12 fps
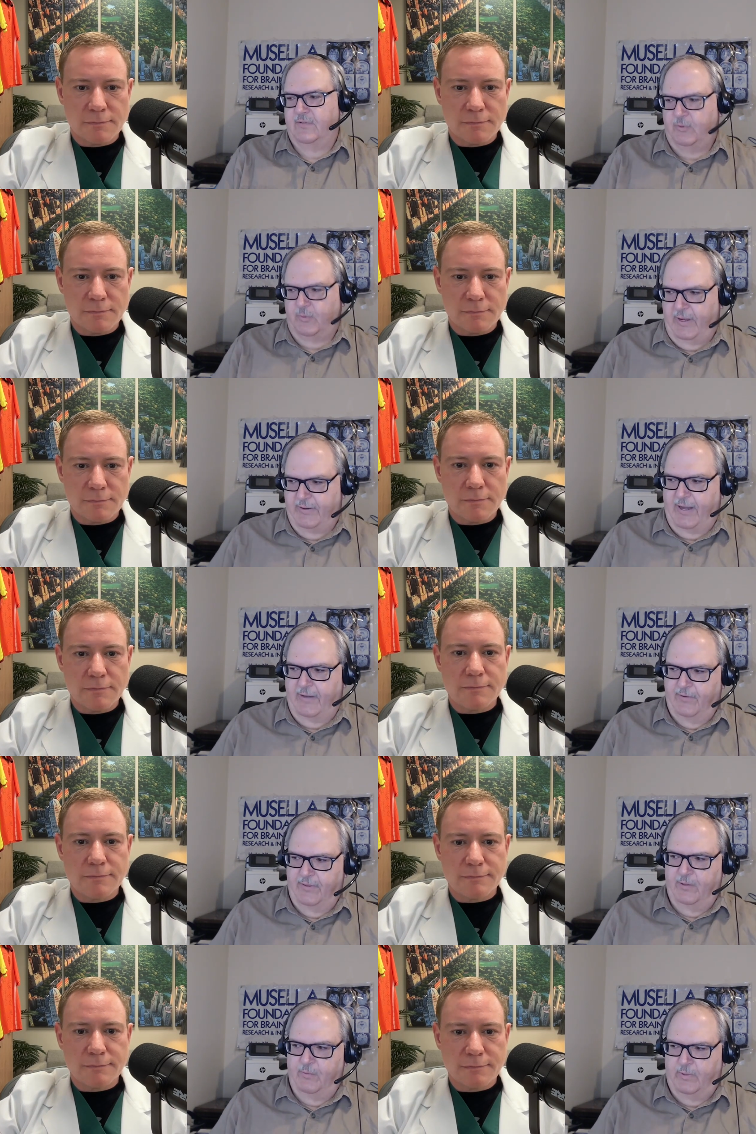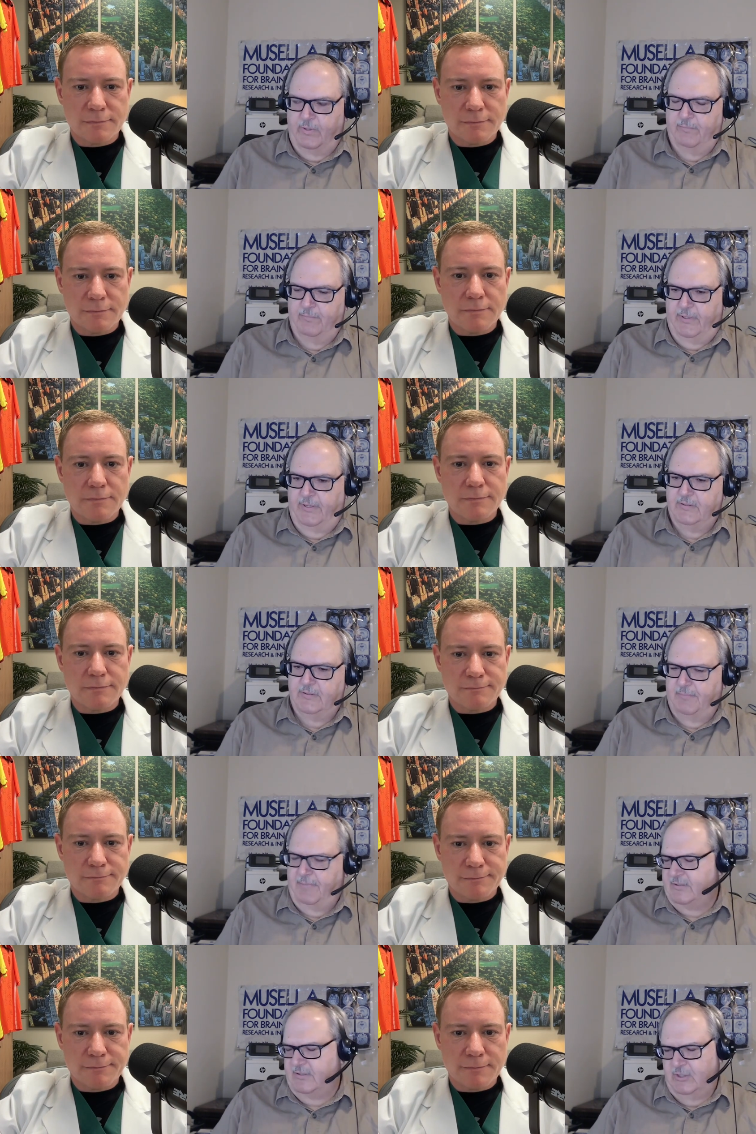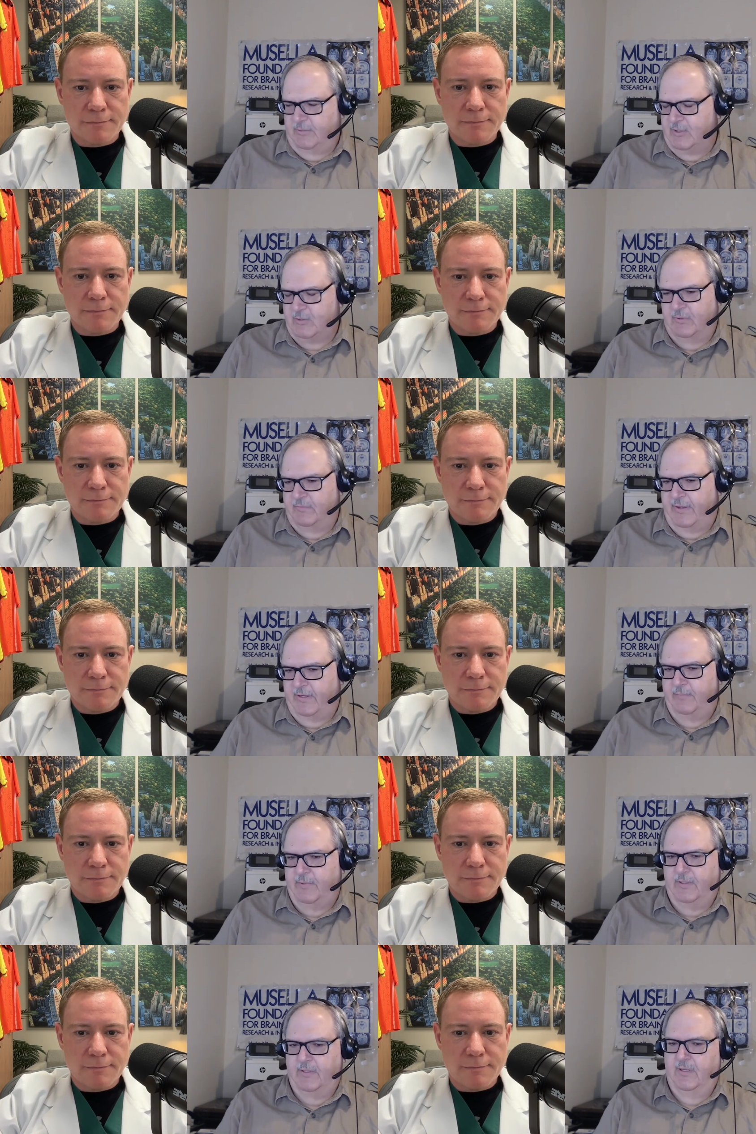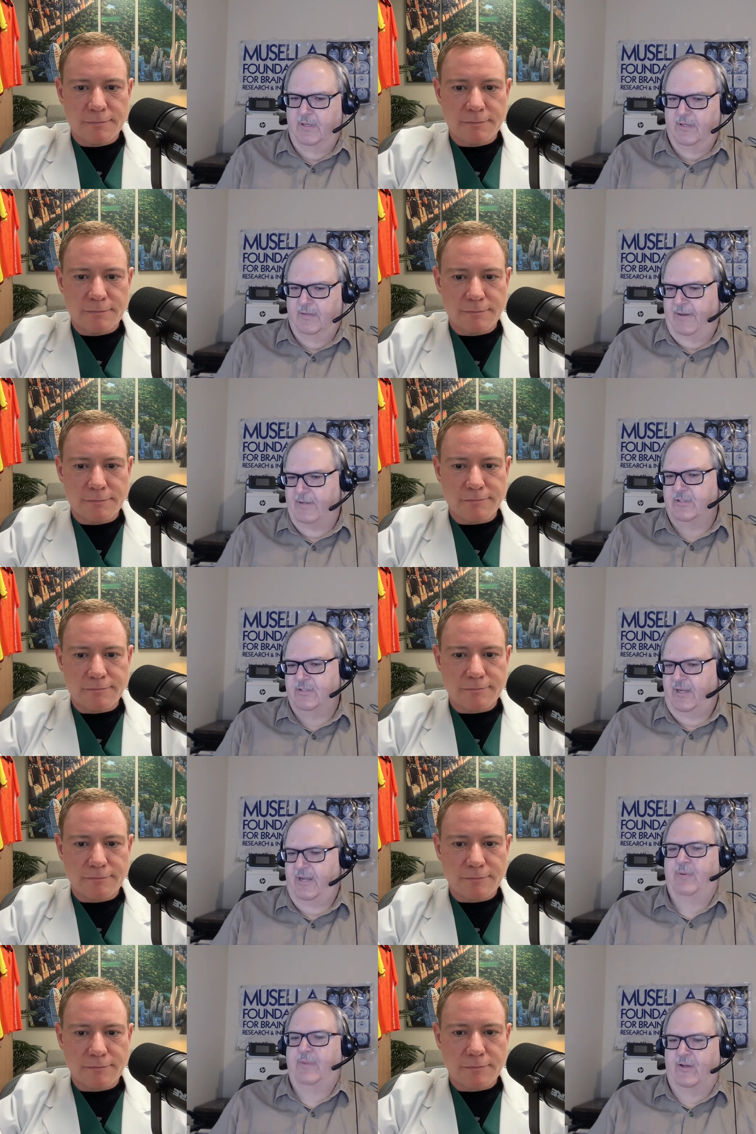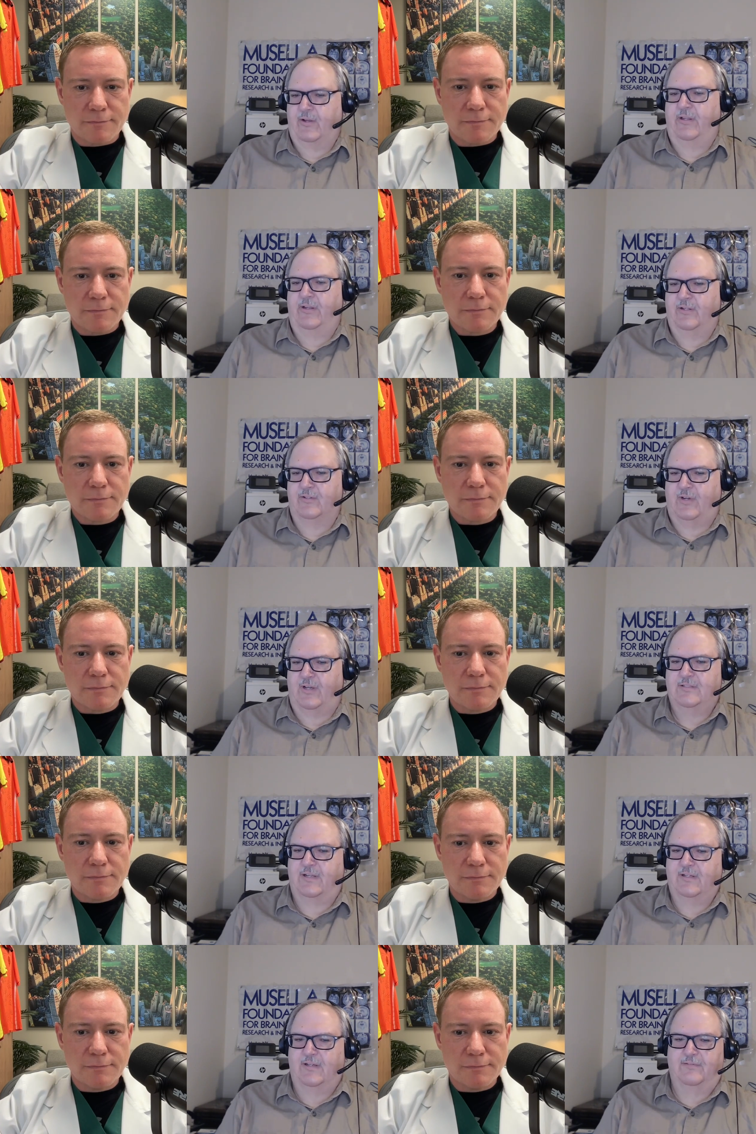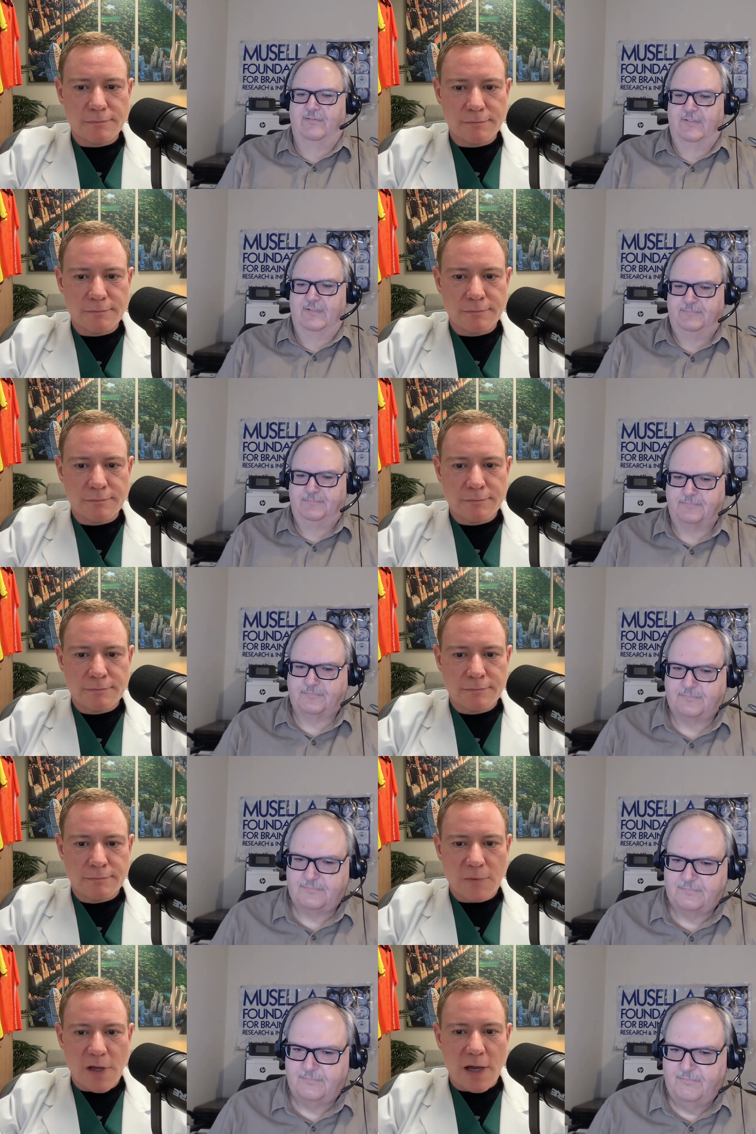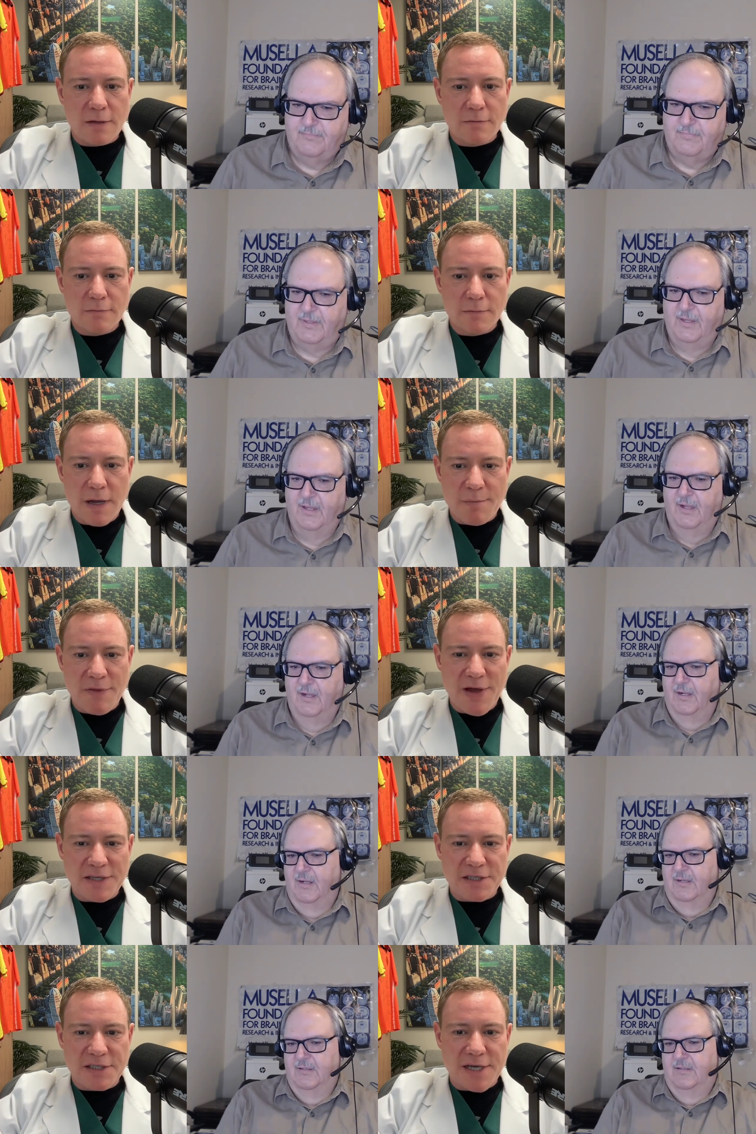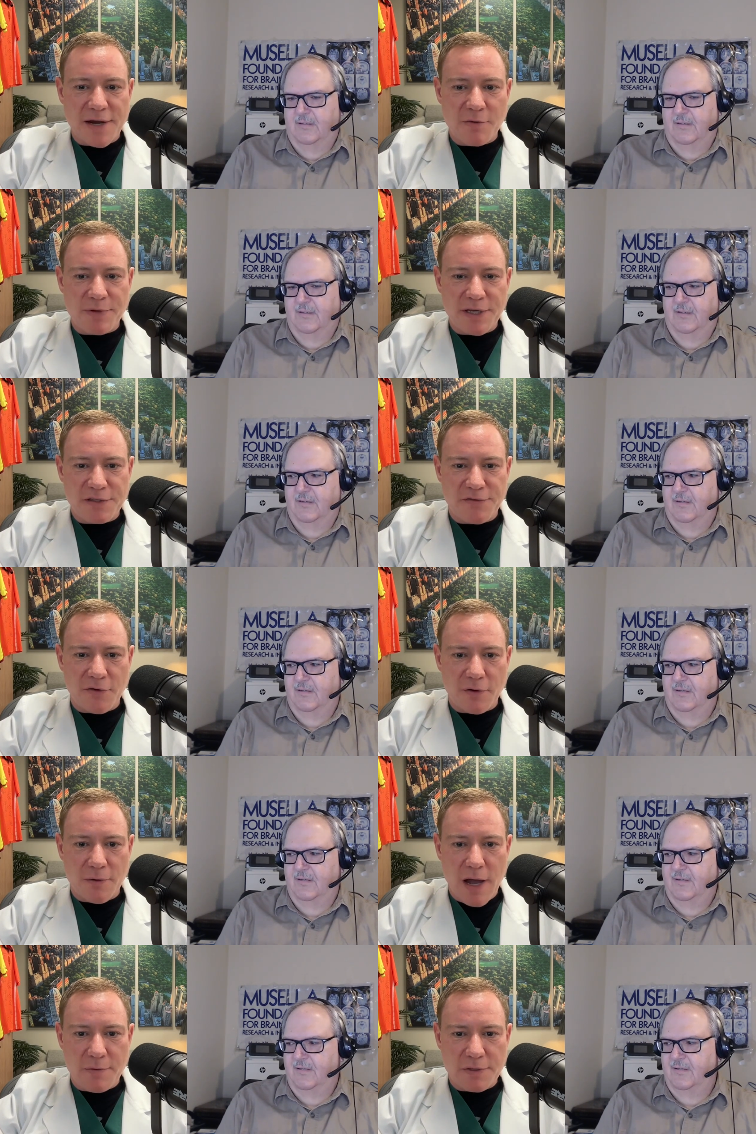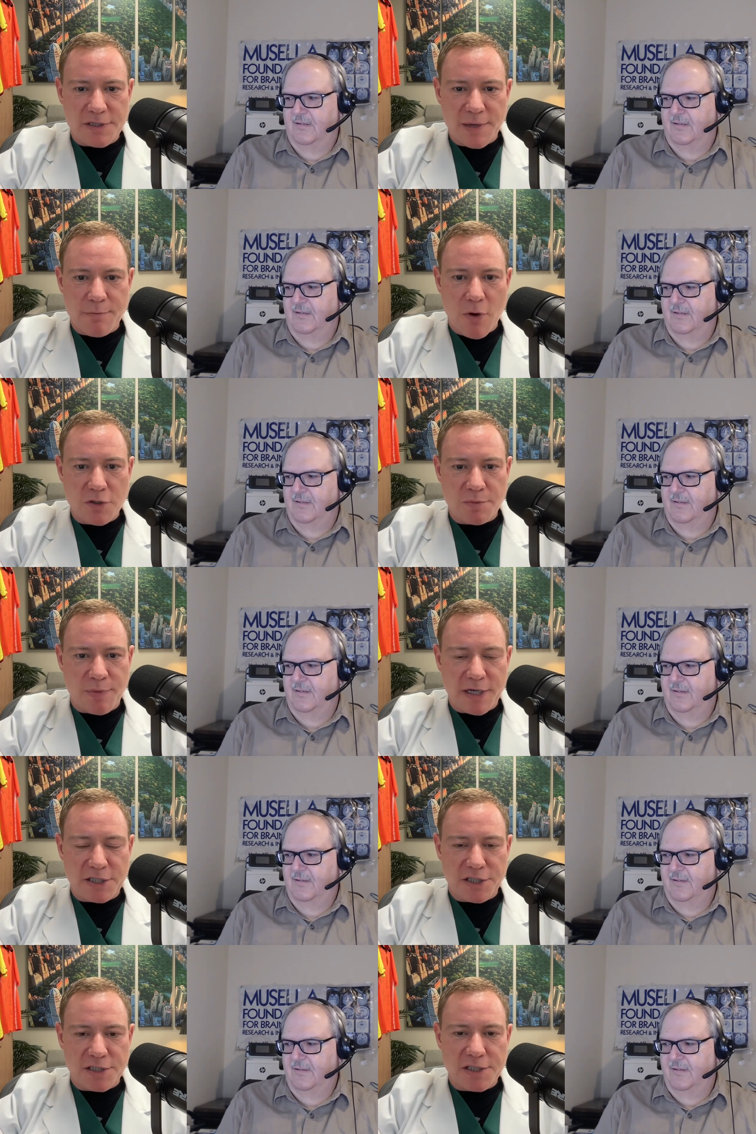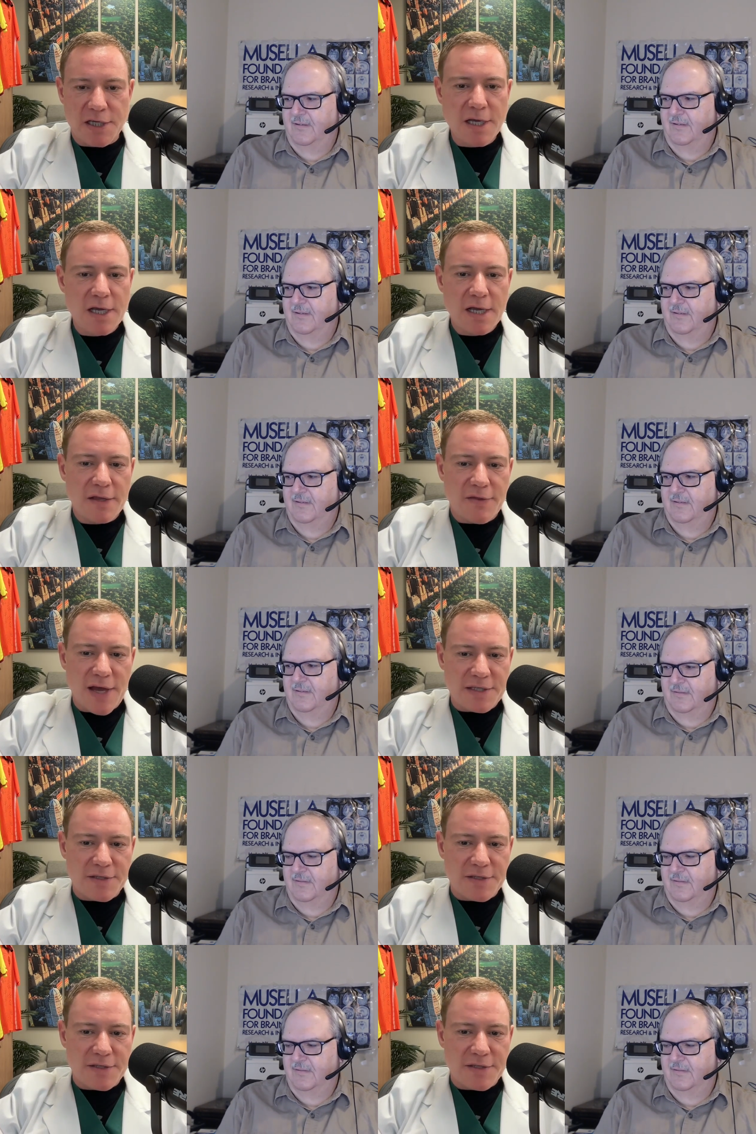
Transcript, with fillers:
Speaker 1: So we had everything in one place. It makes it so much more valuable. Imagine today without clinicaltrials.gov.
Speaker 2: Yeah. I mean, that's a centerpiece for, I would say, most patients. That's